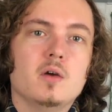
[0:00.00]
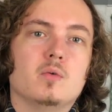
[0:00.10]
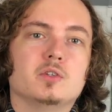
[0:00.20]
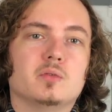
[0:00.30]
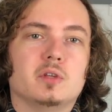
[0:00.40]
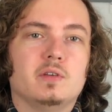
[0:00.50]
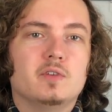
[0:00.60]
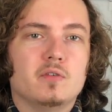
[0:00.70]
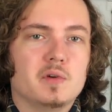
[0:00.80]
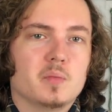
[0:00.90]
which will leave
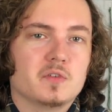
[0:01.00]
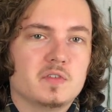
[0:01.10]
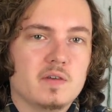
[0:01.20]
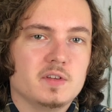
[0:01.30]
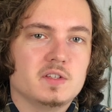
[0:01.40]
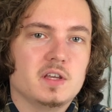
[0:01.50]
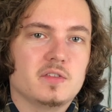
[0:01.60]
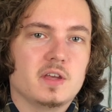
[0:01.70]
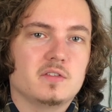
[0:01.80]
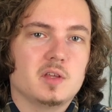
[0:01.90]
November
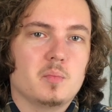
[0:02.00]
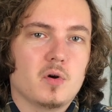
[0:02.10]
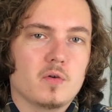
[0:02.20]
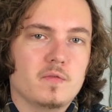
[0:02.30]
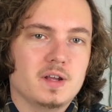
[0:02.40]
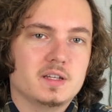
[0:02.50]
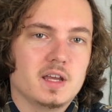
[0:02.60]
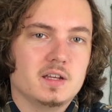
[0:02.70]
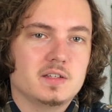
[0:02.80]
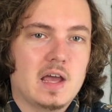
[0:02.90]
17th as the perfect
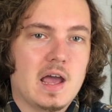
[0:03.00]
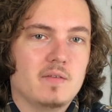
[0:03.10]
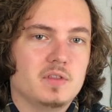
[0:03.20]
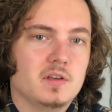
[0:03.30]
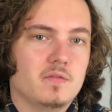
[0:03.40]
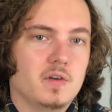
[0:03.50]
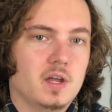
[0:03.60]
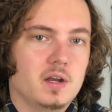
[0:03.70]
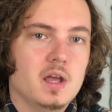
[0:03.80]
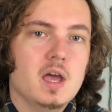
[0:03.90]
date to have the
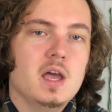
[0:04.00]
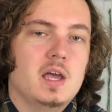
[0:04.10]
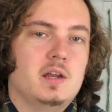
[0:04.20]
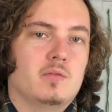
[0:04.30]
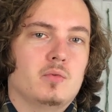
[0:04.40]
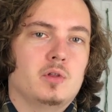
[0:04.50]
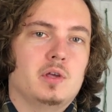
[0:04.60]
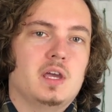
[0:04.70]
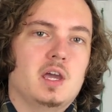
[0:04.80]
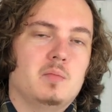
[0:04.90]
event. And it really
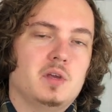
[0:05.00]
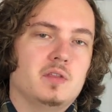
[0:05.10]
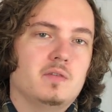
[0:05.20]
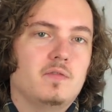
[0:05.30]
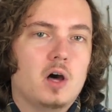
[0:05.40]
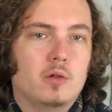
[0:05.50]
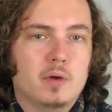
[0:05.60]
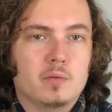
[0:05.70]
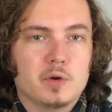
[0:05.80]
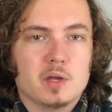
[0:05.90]
can't be the
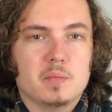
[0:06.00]
following week